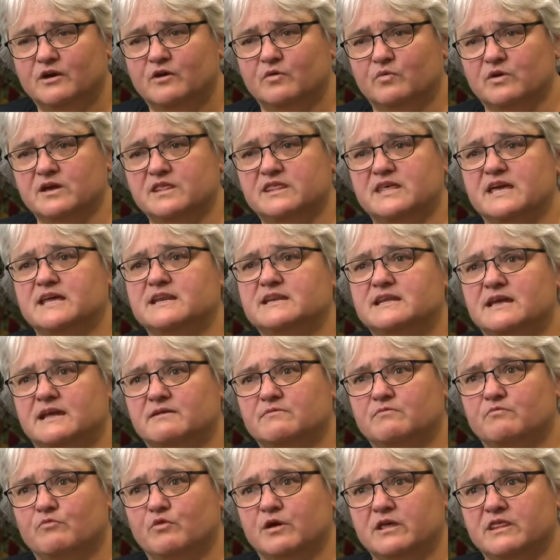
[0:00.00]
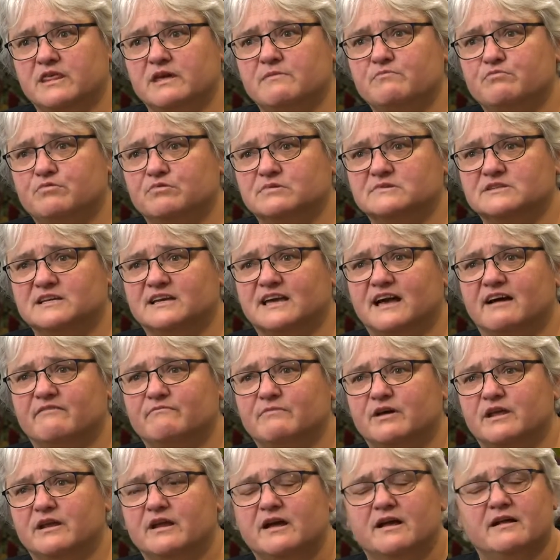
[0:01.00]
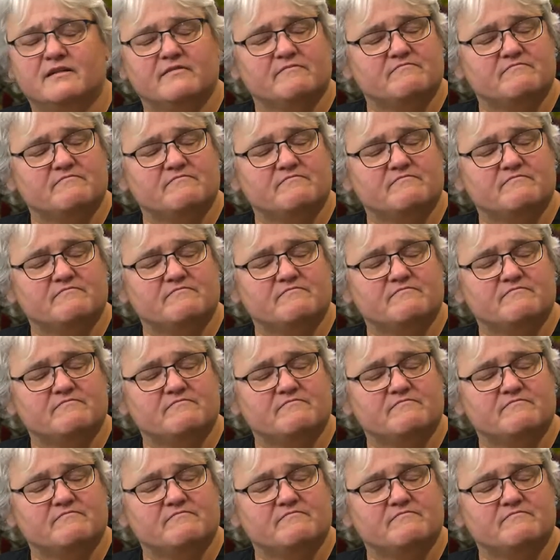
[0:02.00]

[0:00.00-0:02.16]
We then put to government,